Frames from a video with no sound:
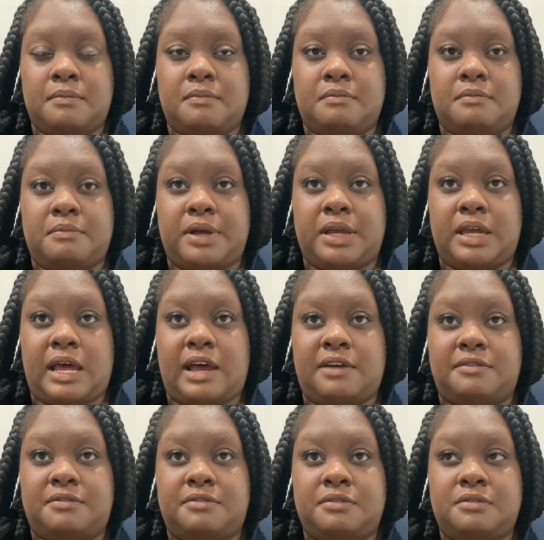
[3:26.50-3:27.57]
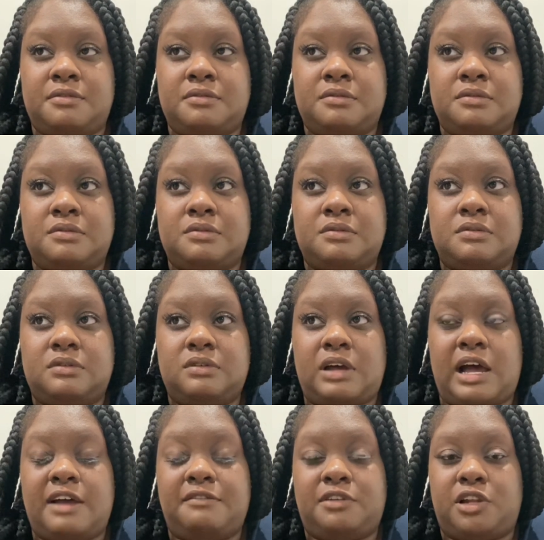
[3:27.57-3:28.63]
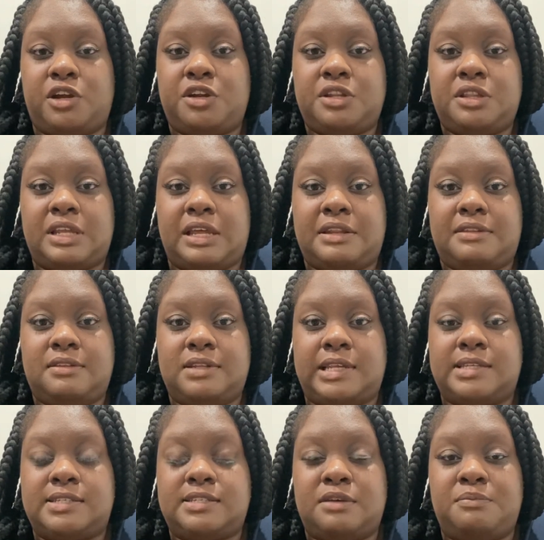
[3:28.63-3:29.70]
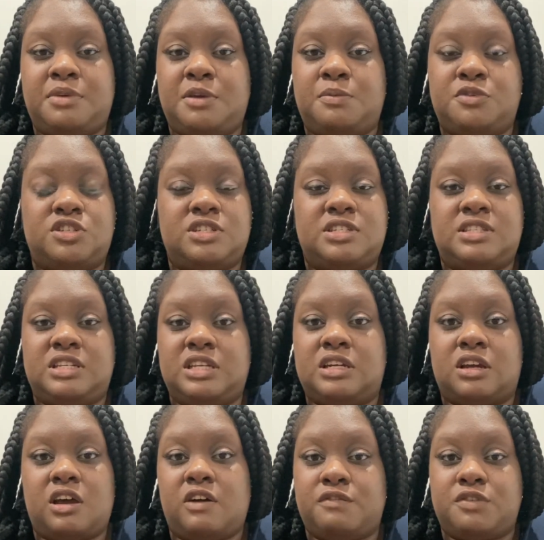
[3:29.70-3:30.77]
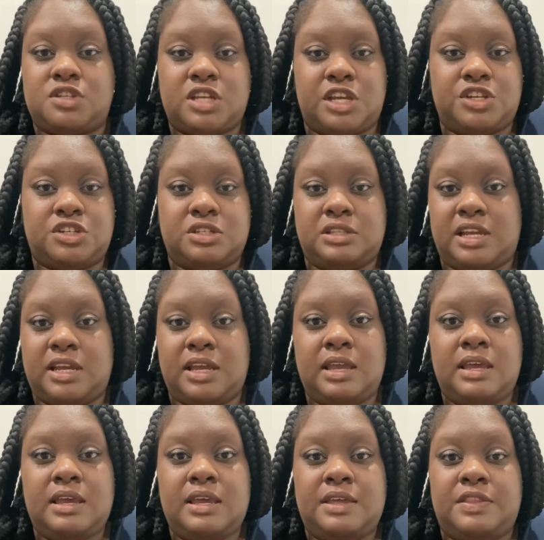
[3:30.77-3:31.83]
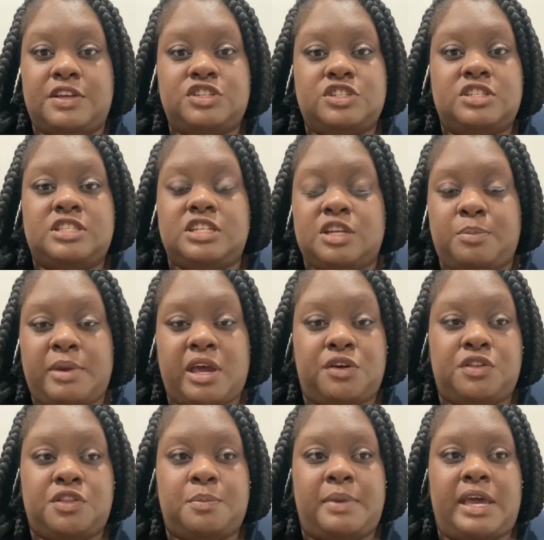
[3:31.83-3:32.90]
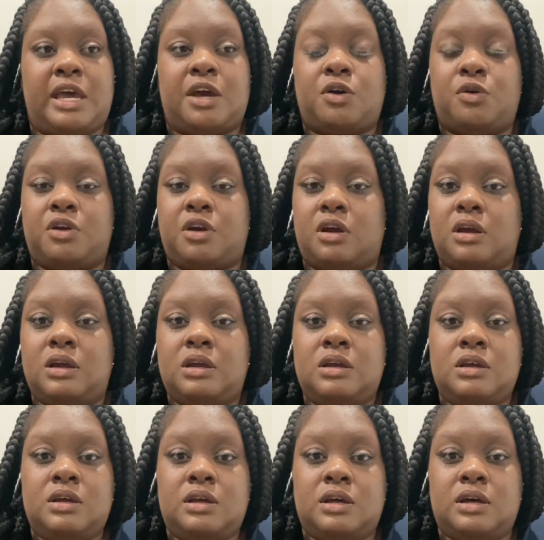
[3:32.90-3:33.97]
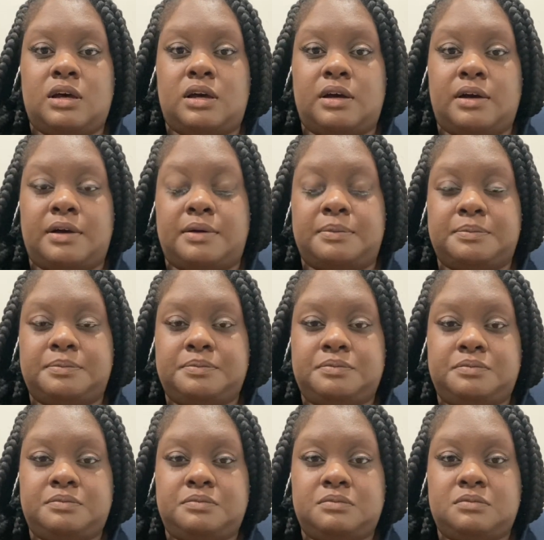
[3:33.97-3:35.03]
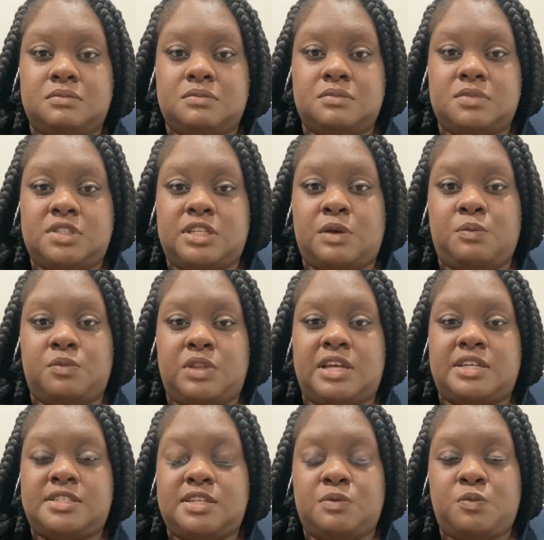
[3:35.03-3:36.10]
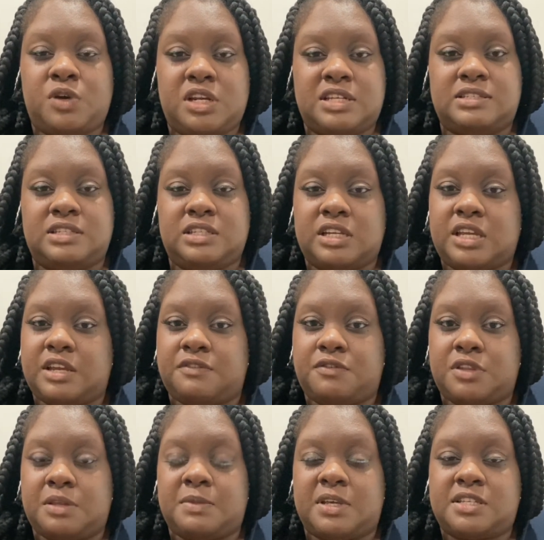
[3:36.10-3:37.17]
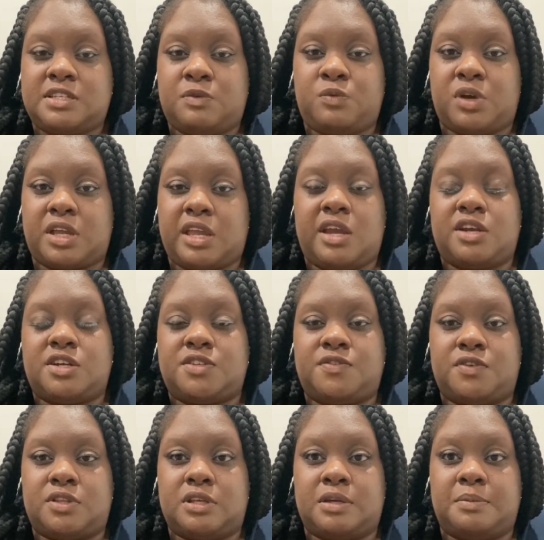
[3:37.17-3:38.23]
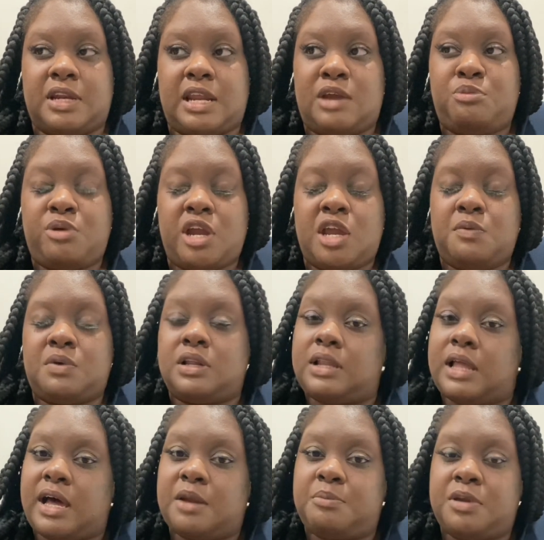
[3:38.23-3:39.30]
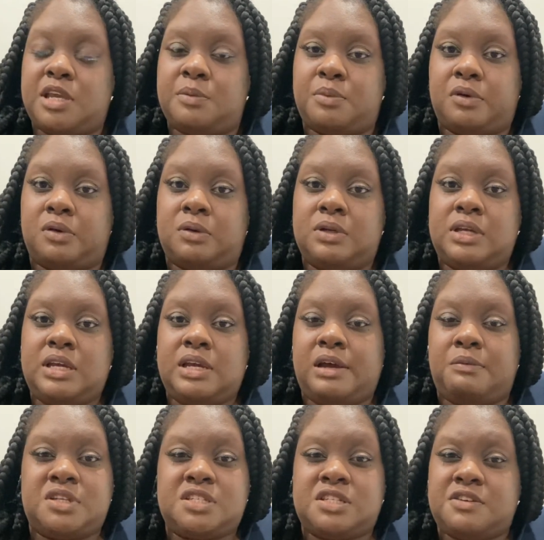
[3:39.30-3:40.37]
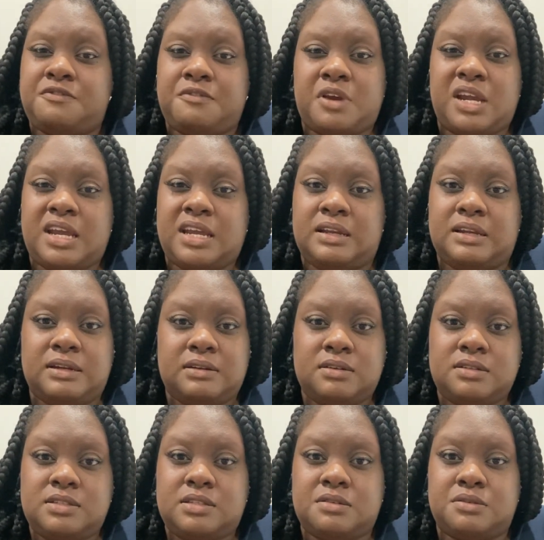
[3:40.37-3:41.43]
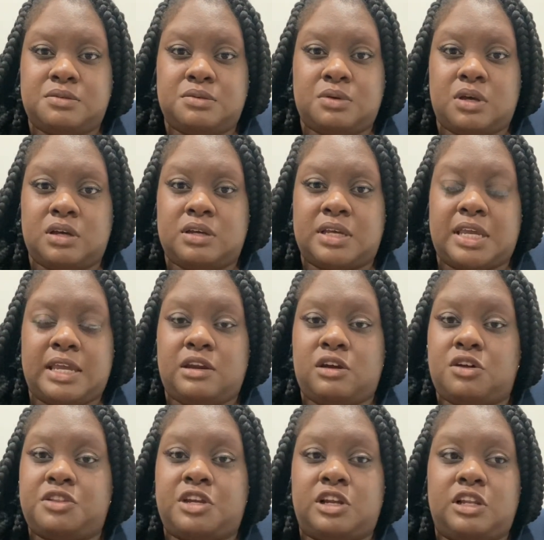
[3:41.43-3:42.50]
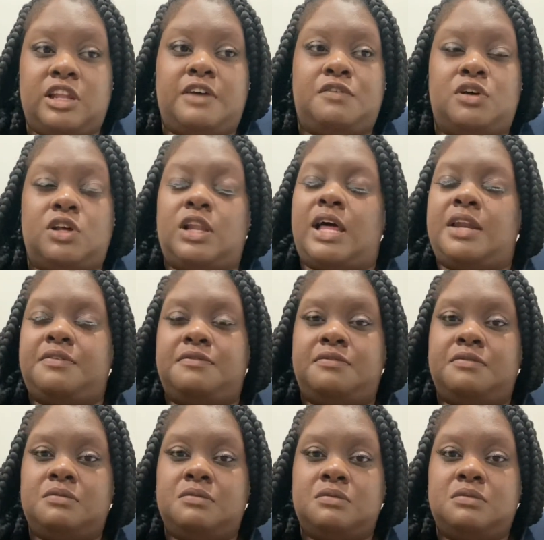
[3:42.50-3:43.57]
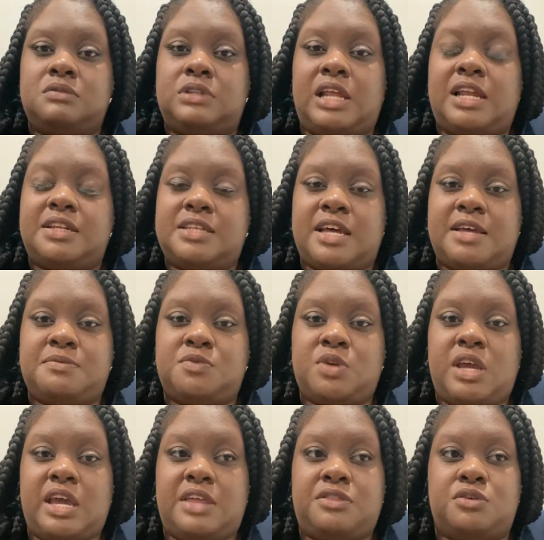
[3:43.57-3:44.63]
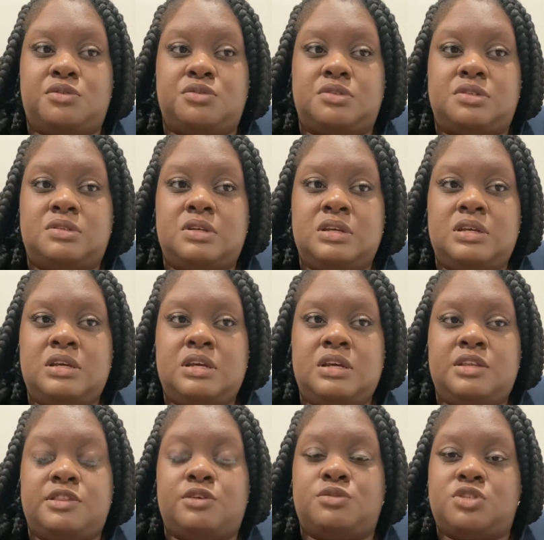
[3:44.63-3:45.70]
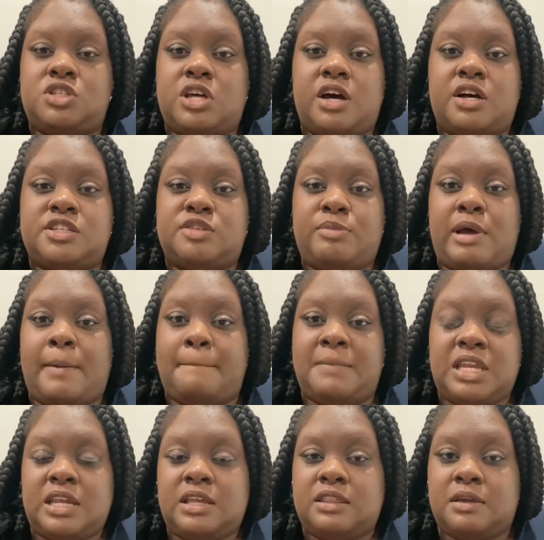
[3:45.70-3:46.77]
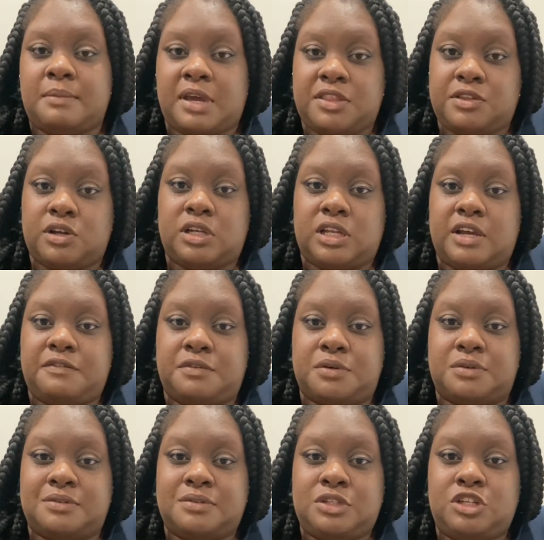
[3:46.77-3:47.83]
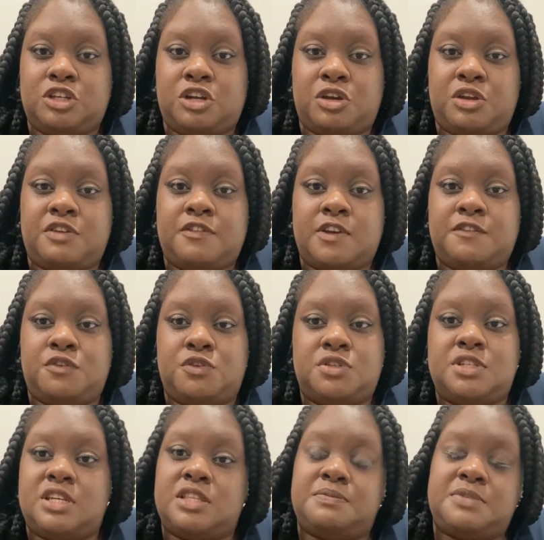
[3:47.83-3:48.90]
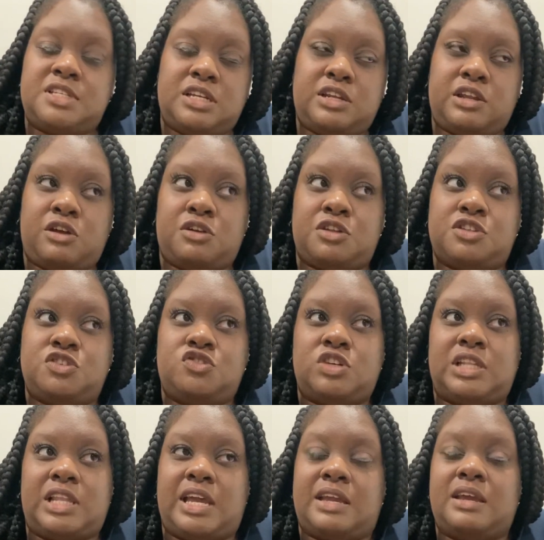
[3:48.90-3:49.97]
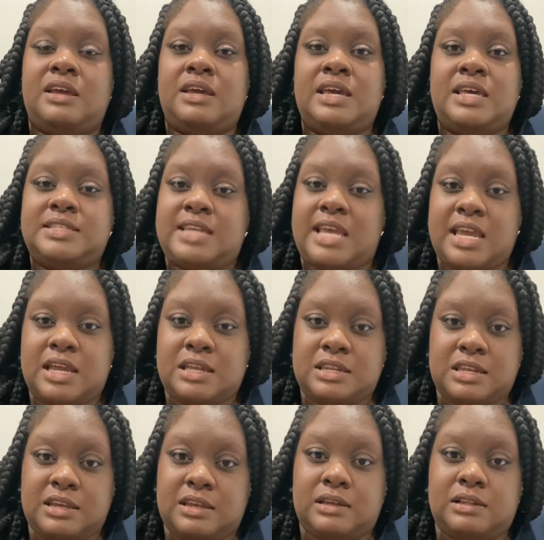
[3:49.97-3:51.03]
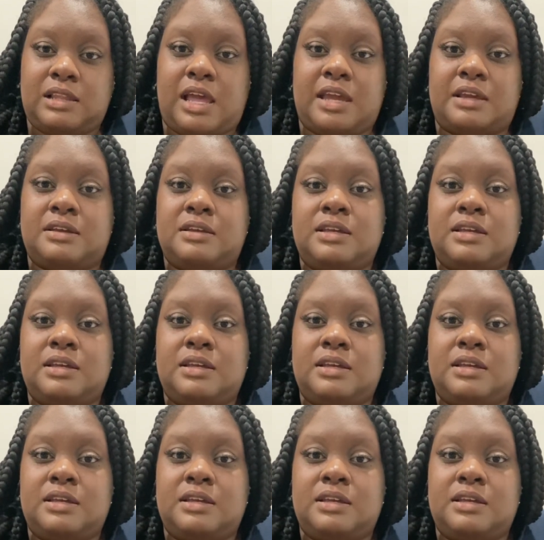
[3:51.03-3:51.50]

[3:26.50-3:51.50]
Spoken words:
but I've learned that some people just need a conversation. They just need a pat on the back, or that someone is looking for them, that someone cares for them. And I prayed with a lot of people. Wasn't afraid to get on their level. A lot of times we had those talks about meeting them at their level. Even if you see them sitting down on the street, like take a knee, like